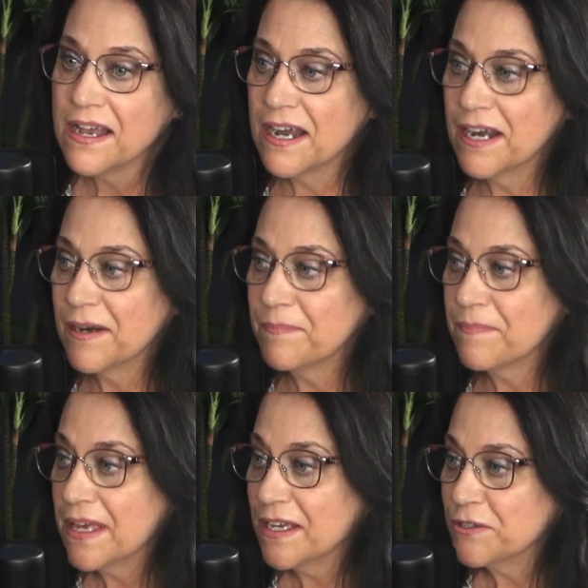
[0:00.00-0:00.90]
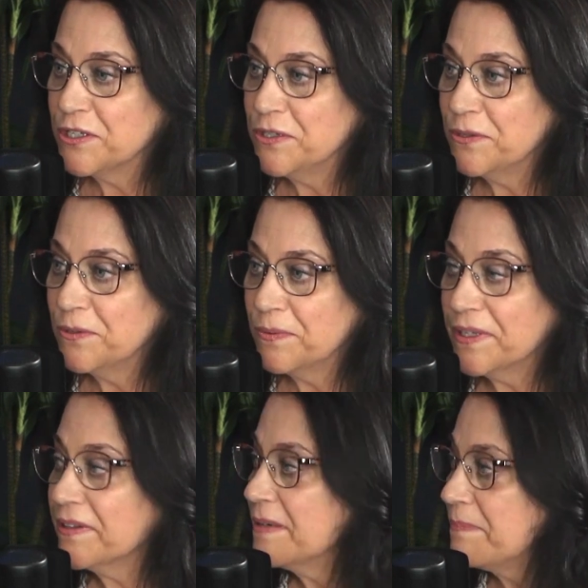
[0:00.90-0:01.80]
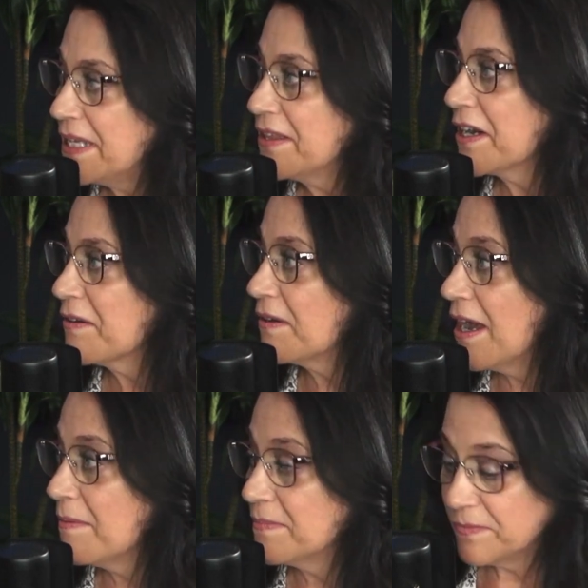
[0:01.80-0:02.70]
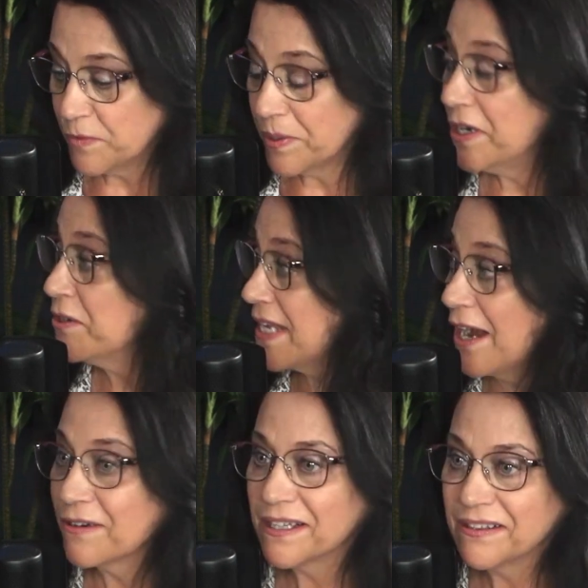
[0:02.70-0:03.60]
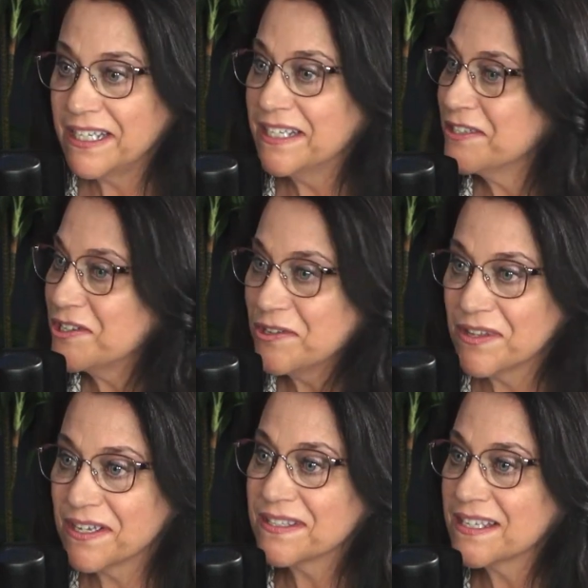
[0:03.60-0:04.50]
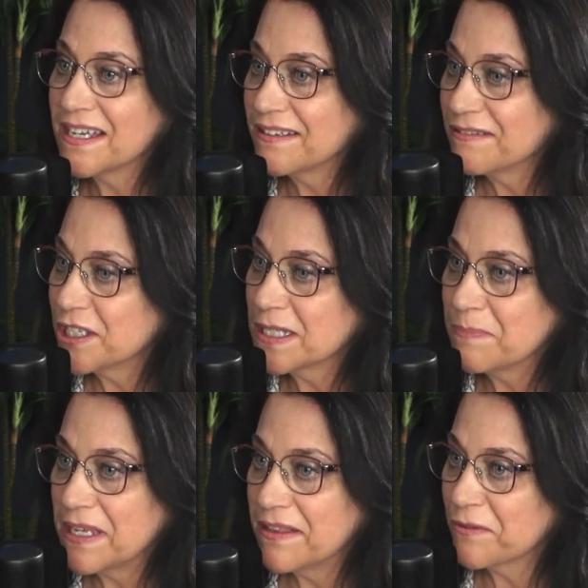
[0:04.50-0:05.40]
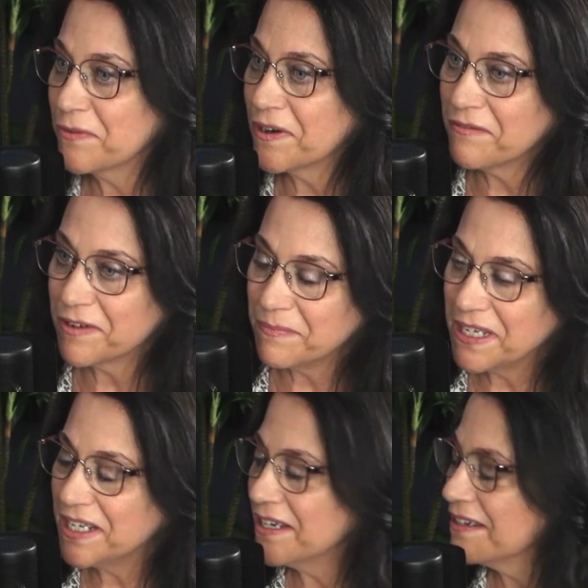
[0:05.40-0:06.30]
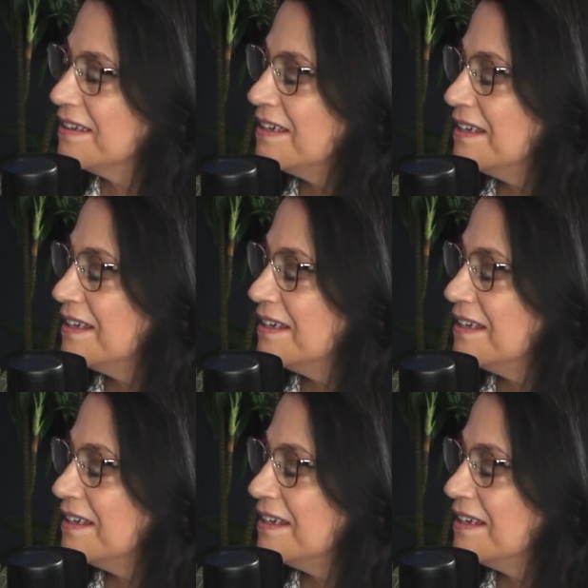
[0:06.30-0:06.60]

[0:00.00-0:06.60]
to really be there 3 years out and lead into this and just be there for every media